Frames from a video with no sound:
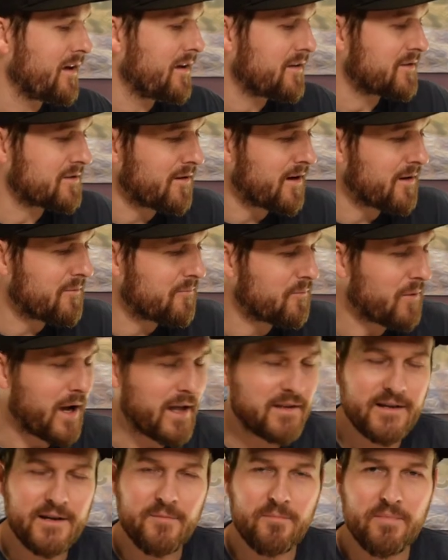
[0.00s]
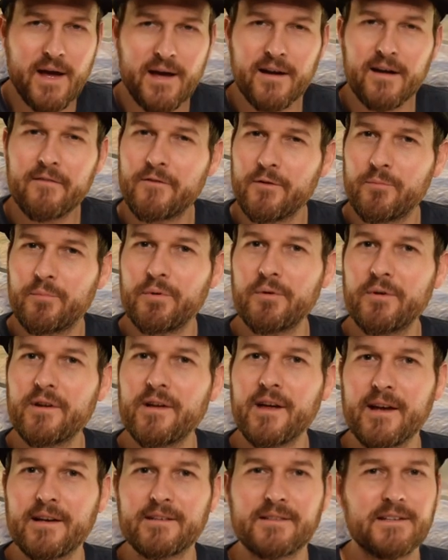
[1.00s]
So I, I didn't peg it for Buna
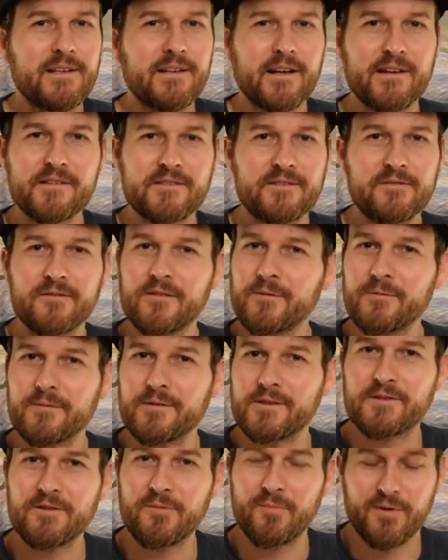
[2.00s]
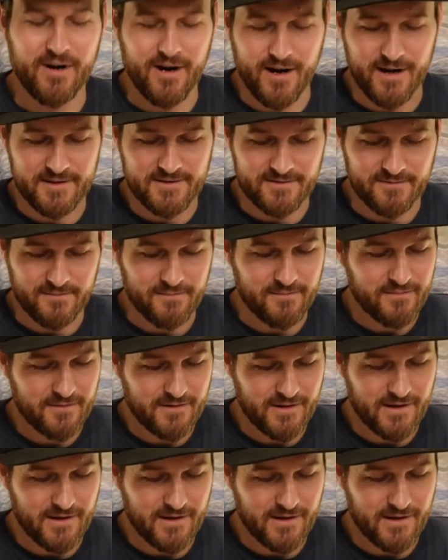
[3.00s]
18, I just knew it was super awesome.